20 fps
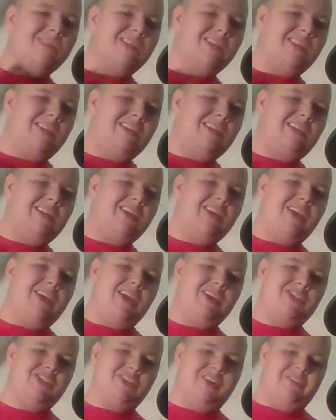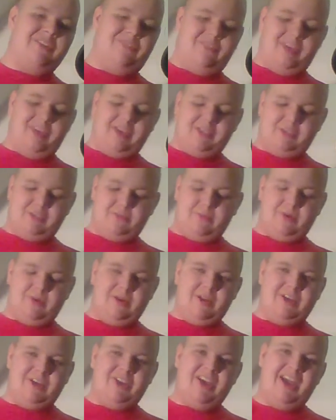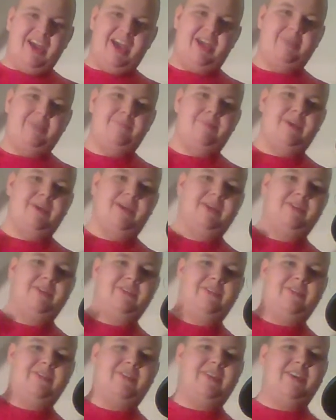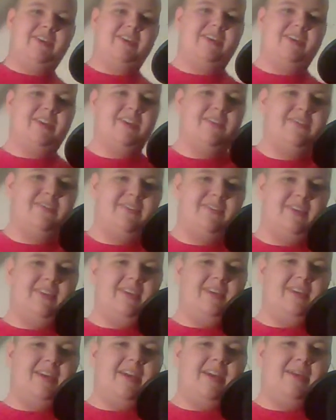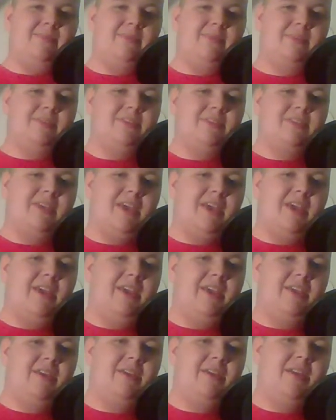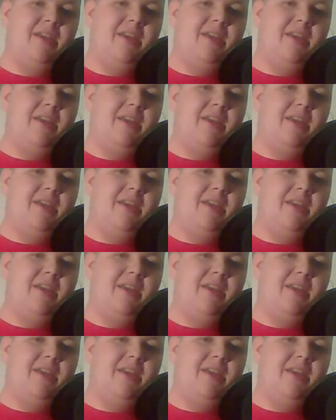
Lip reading: The de-aging effects were a tad bit iffy, I will say.